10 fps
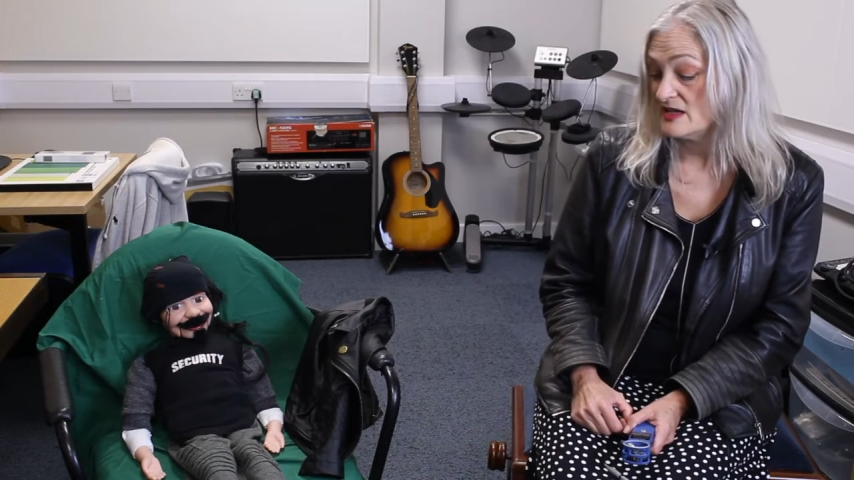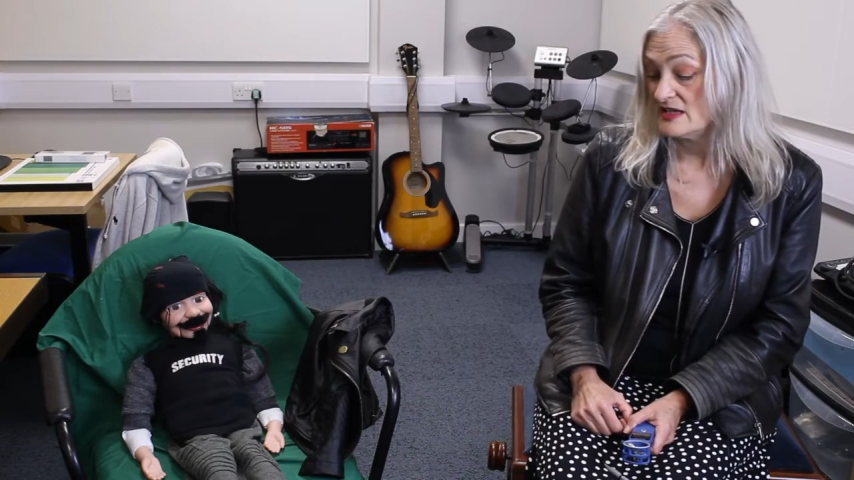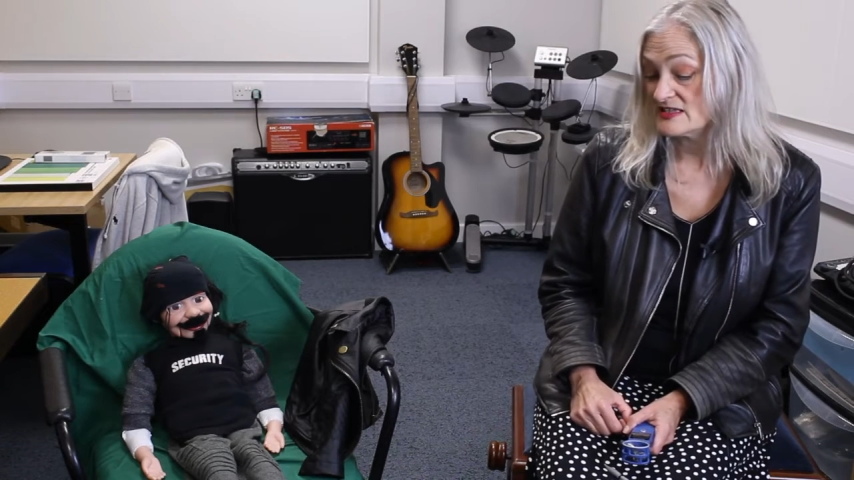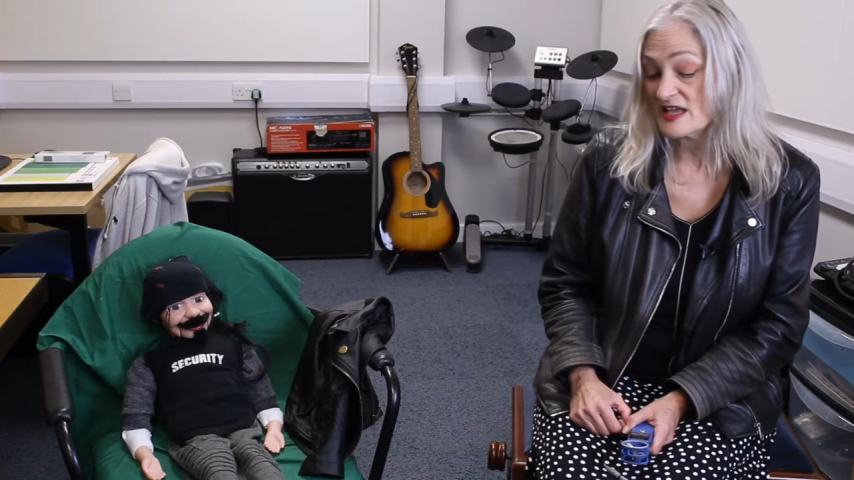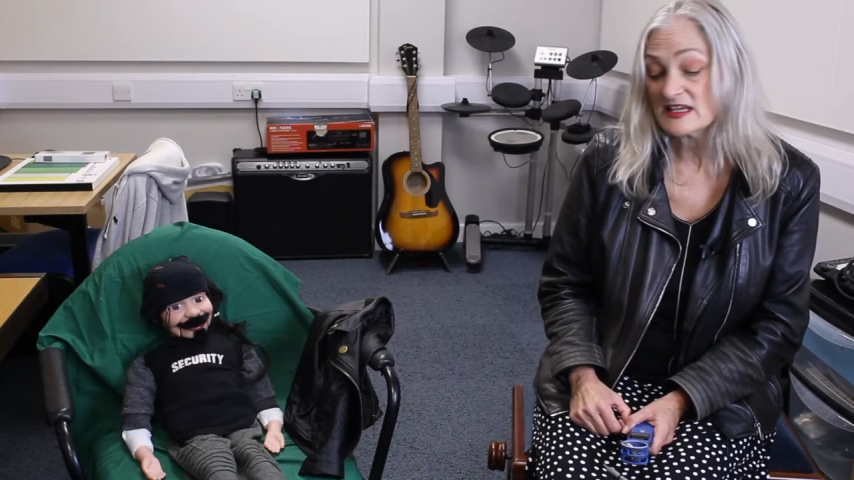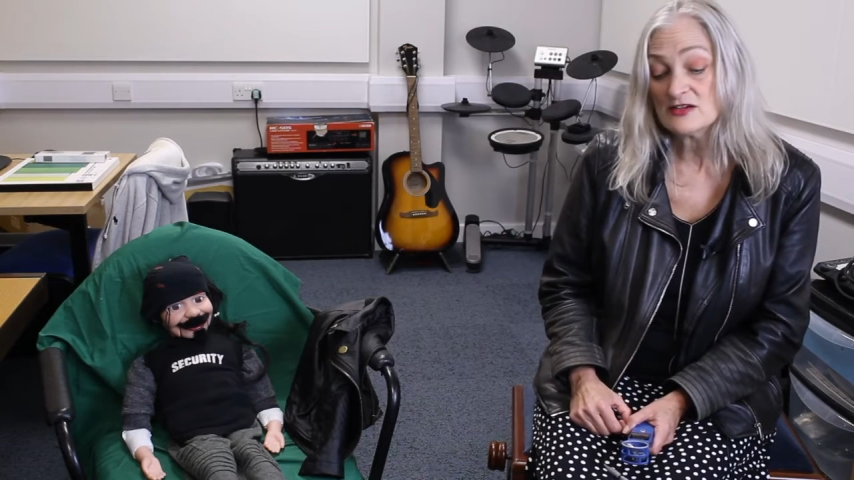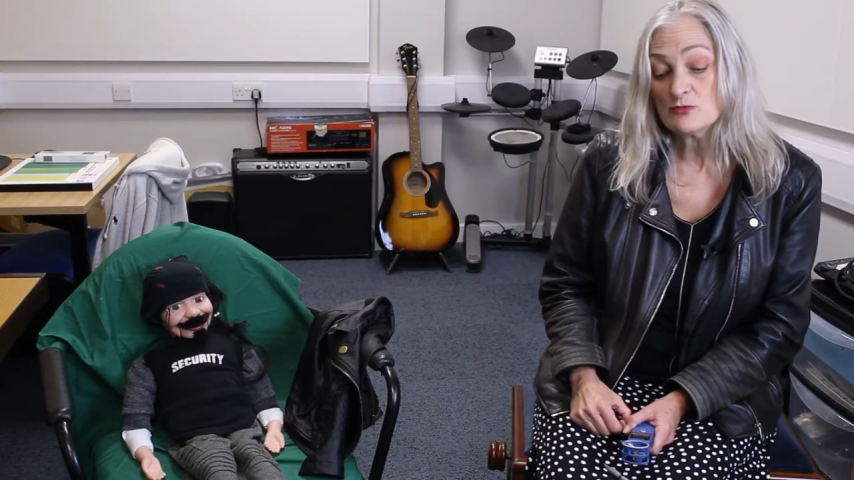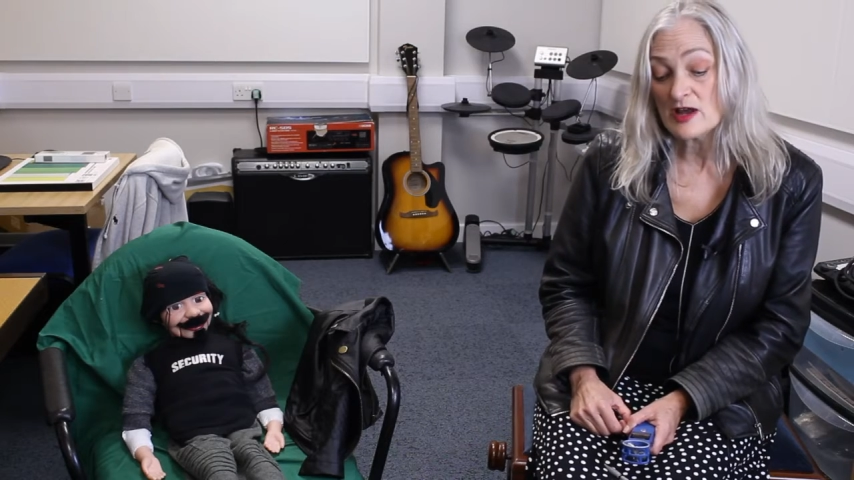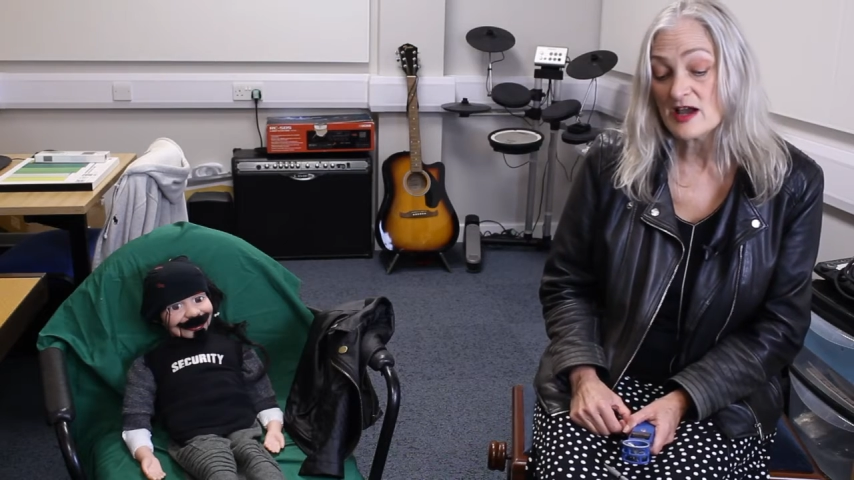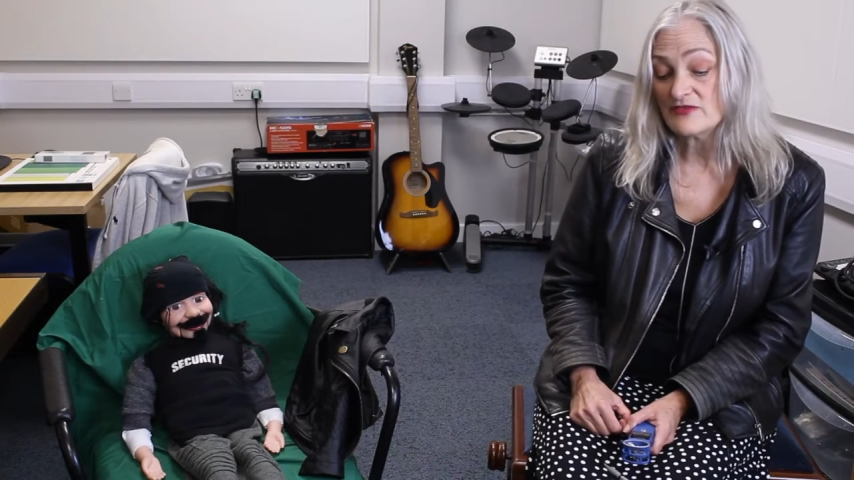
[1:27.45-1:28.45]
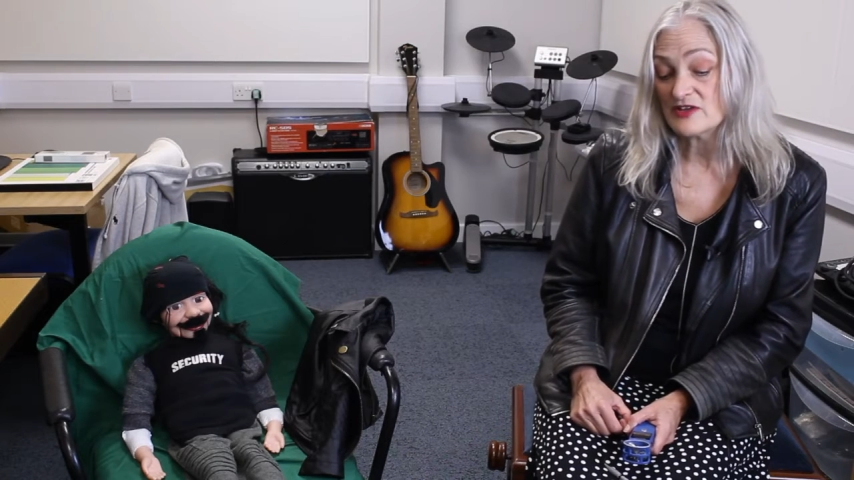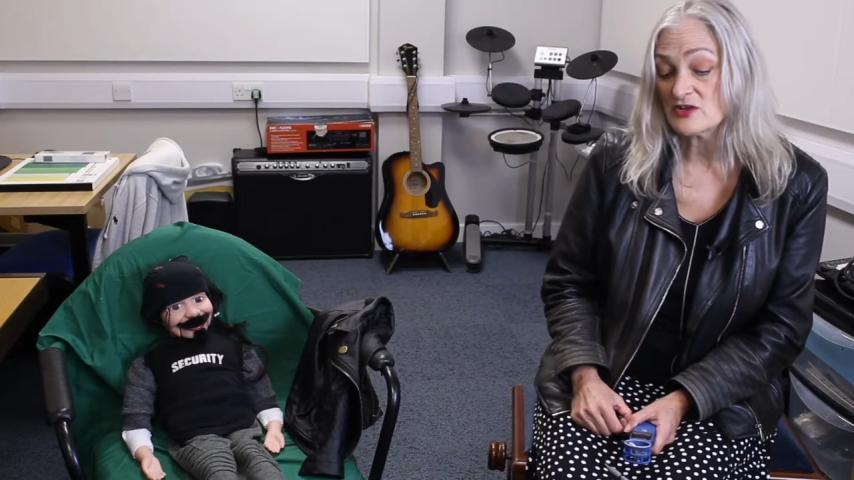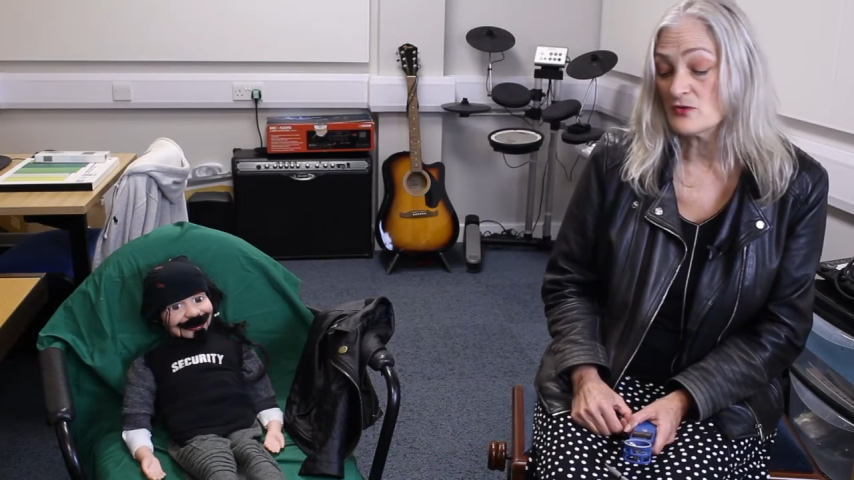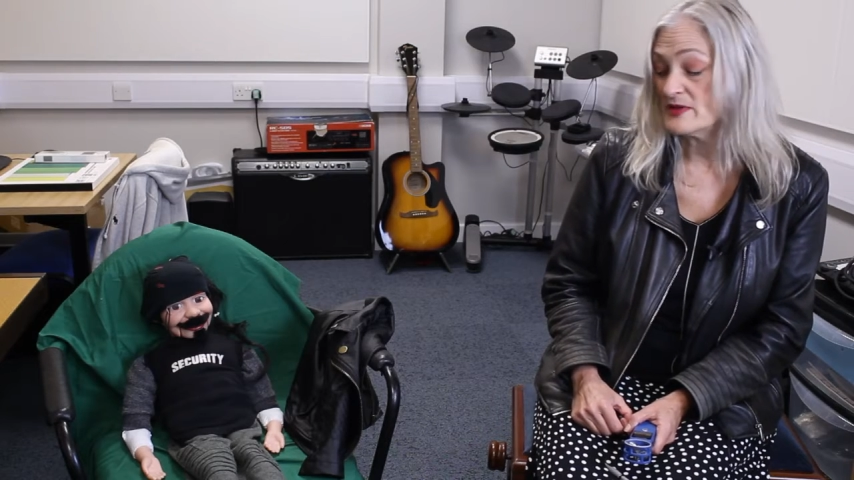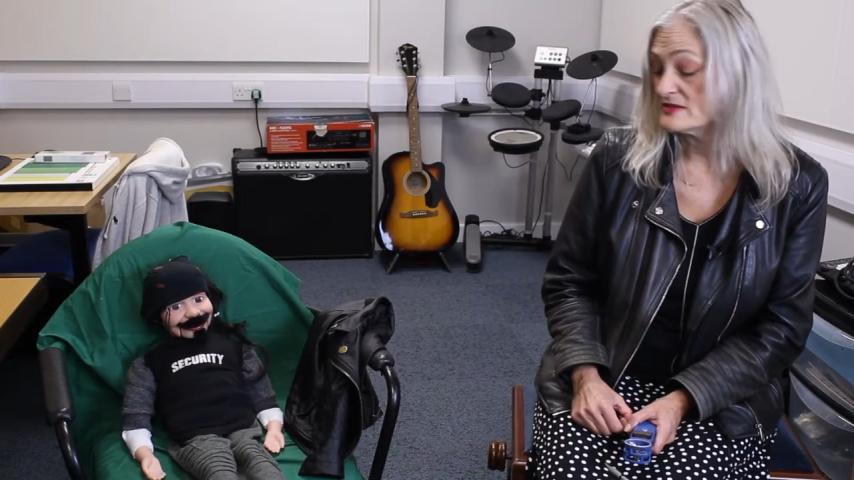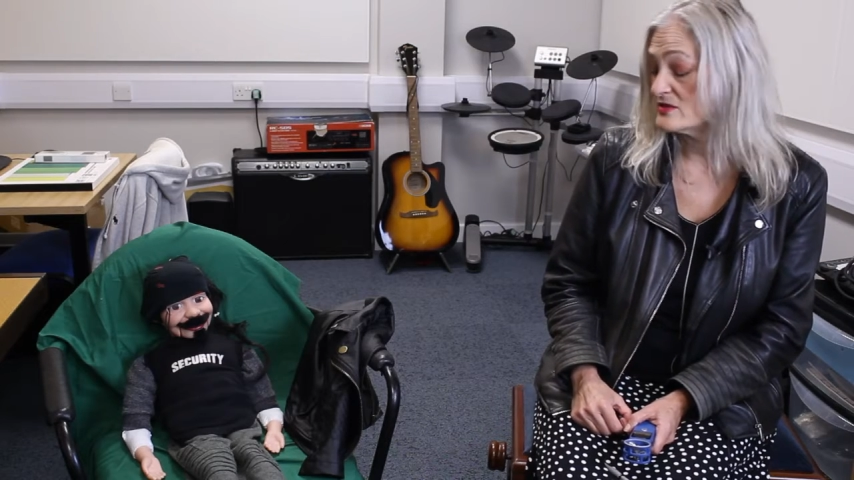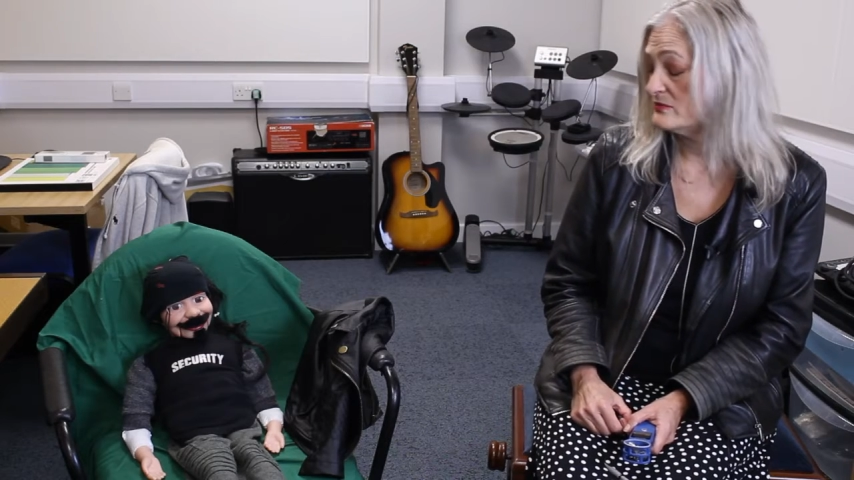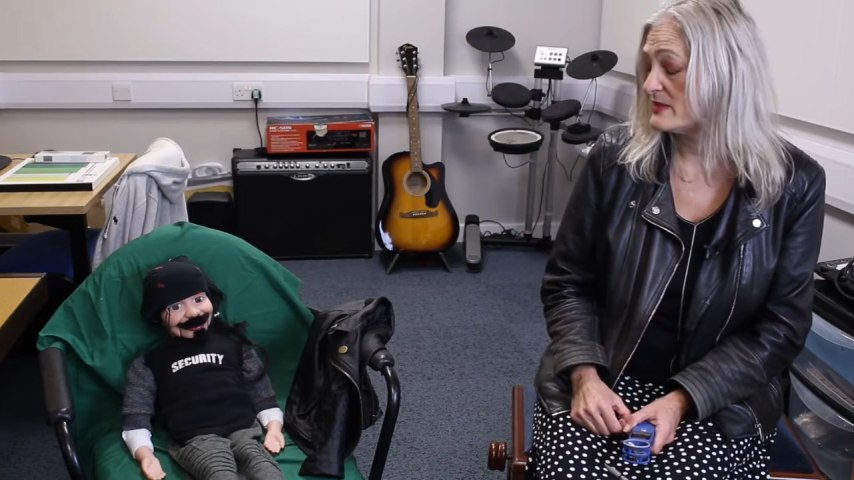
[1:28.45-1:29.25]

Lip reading: It's like, in a way, I think you're a bit too